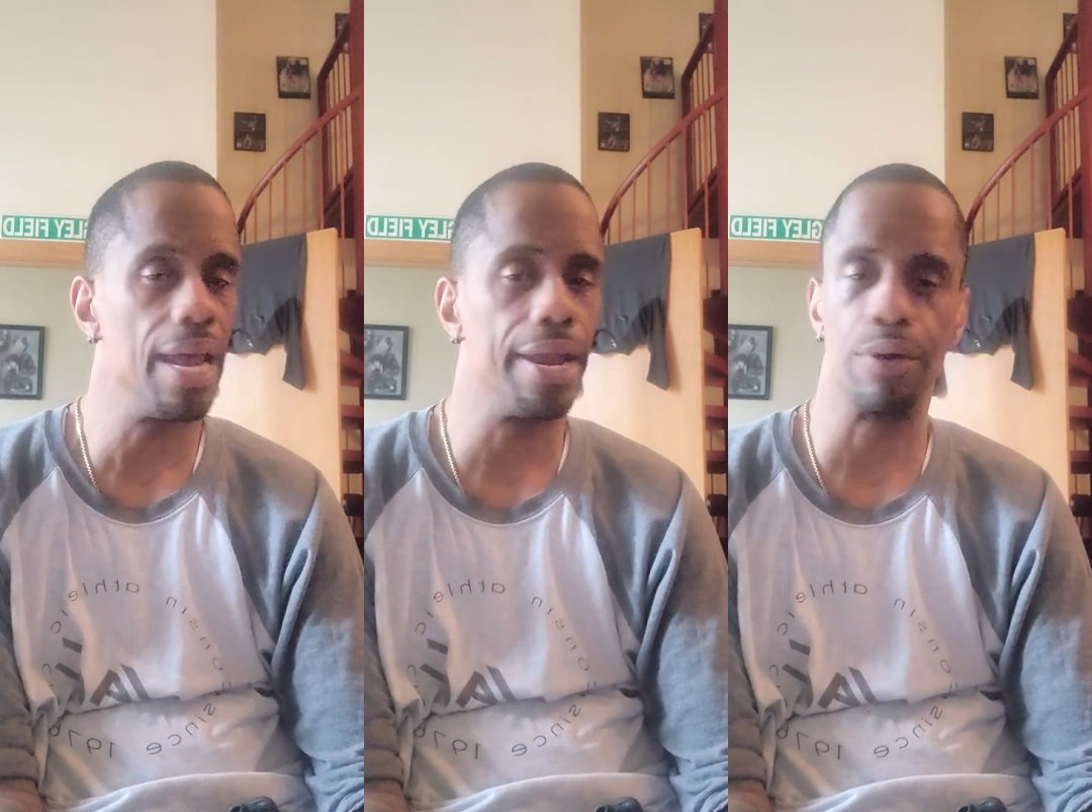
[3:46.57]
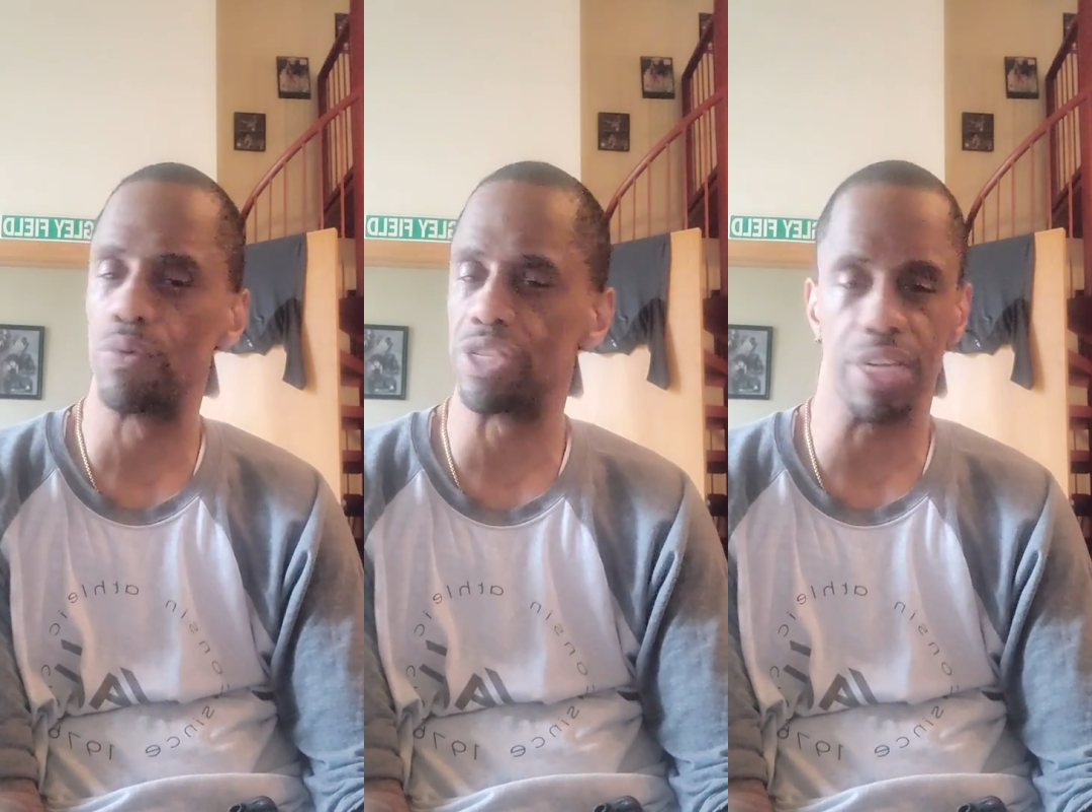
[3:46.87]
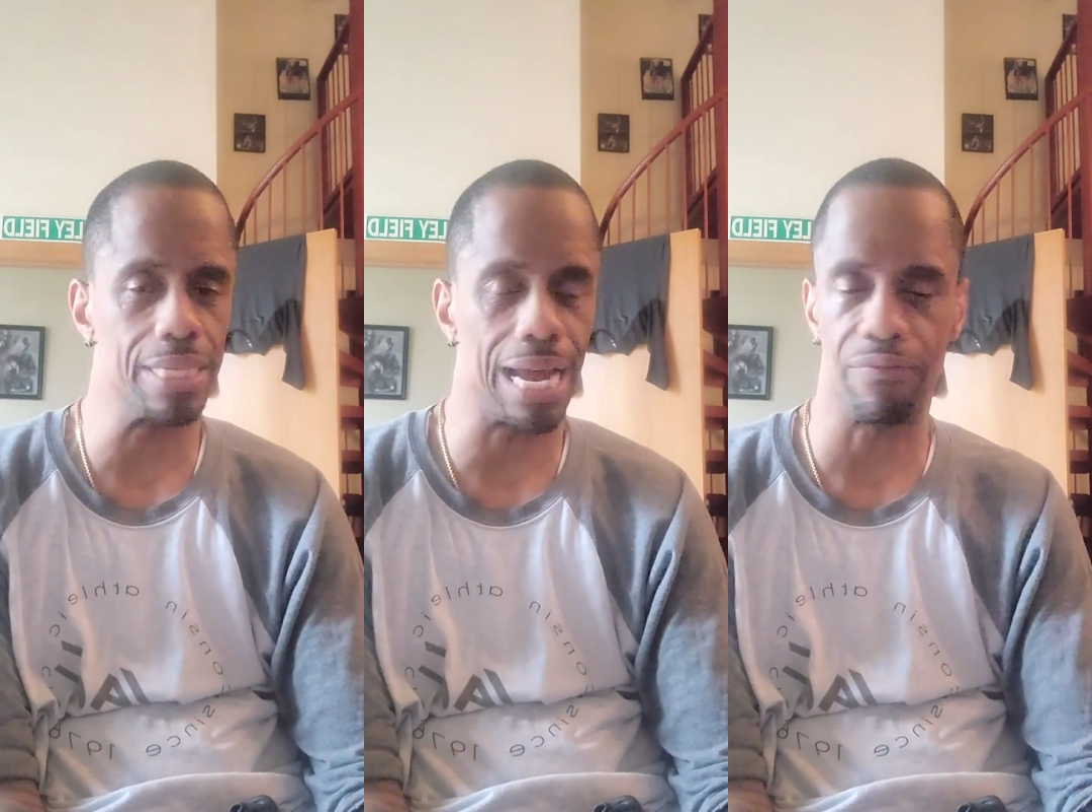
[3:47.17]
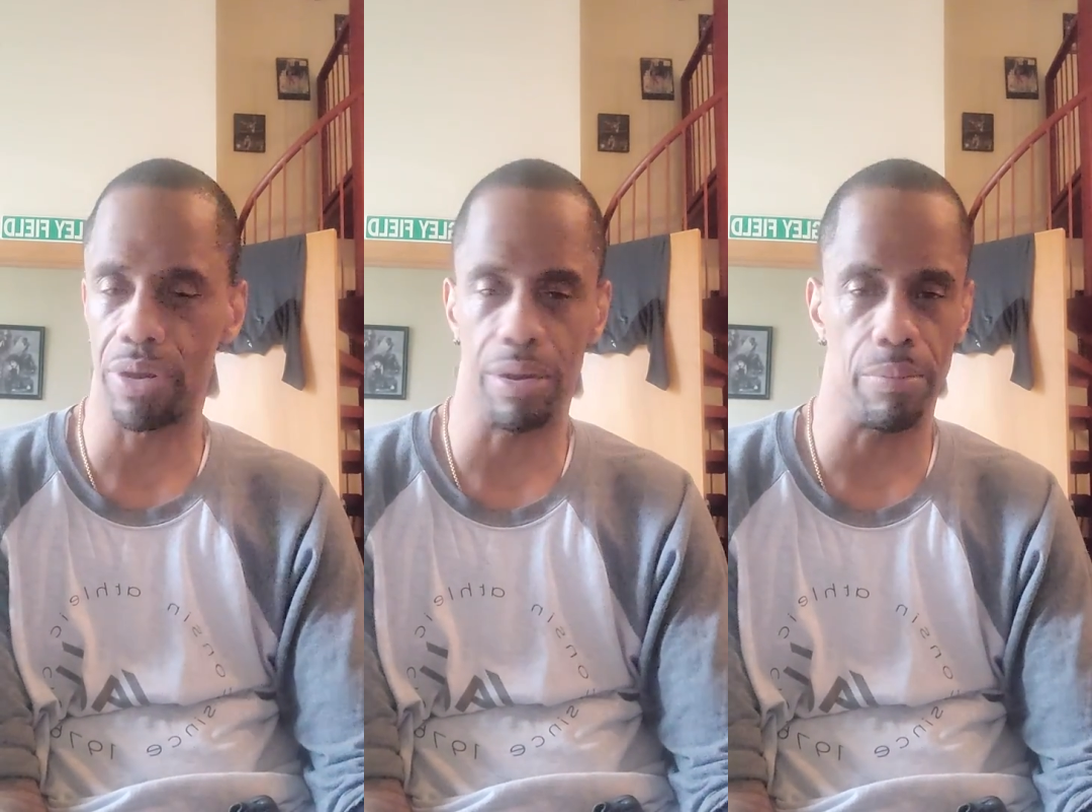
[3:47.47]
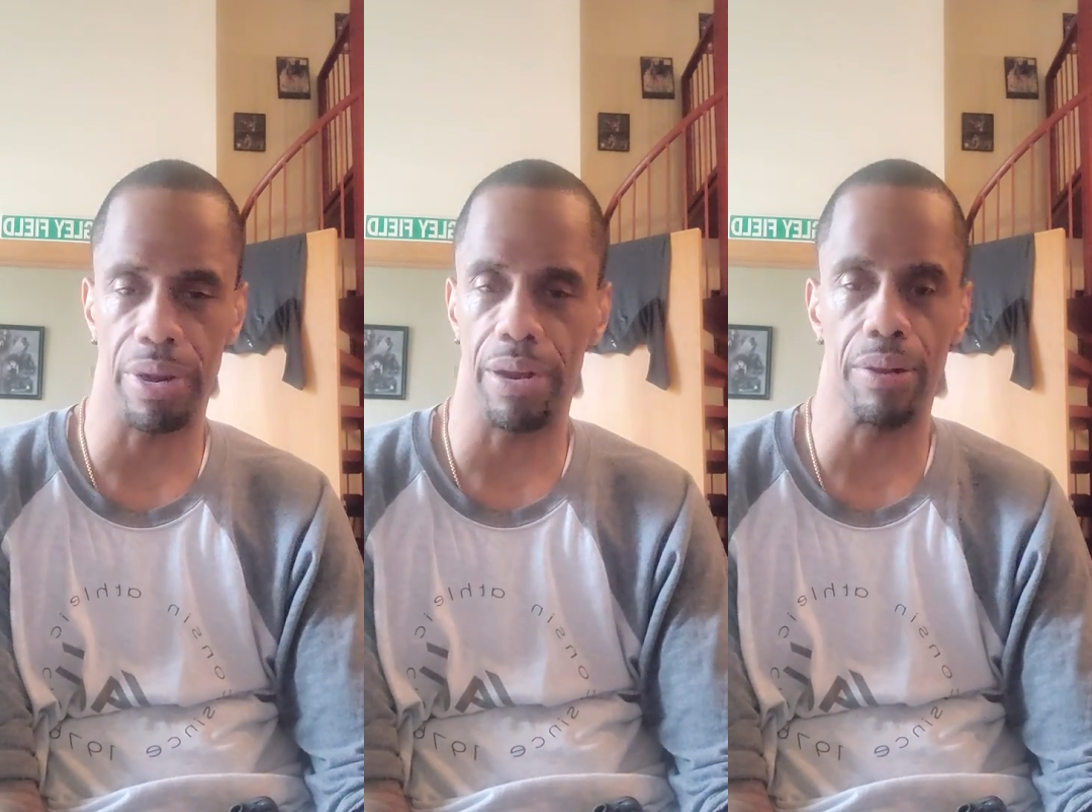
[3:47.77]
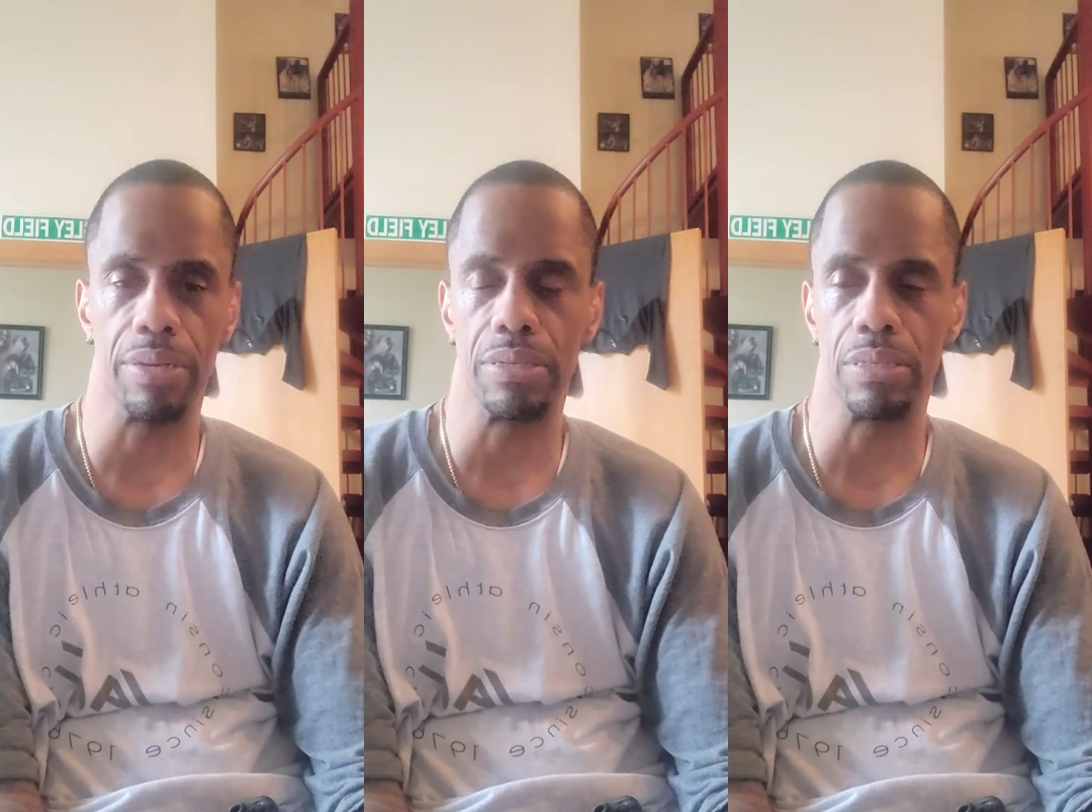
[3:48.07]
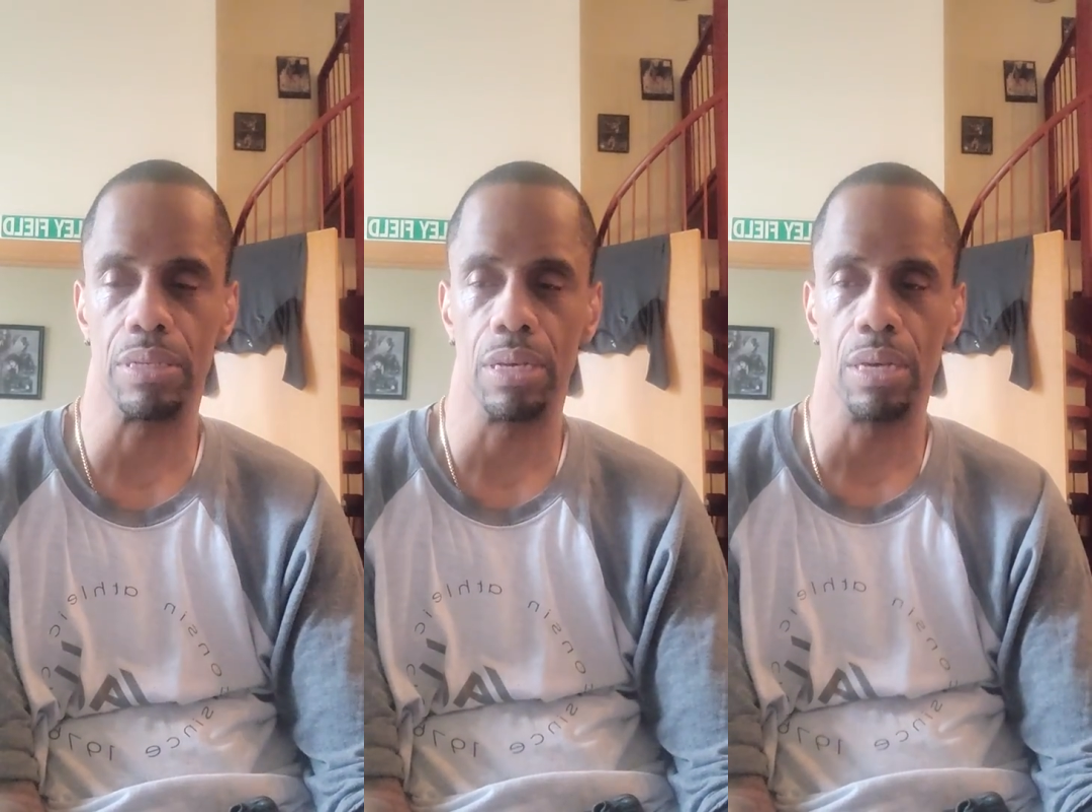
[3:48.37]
And it wasn't just African Americans.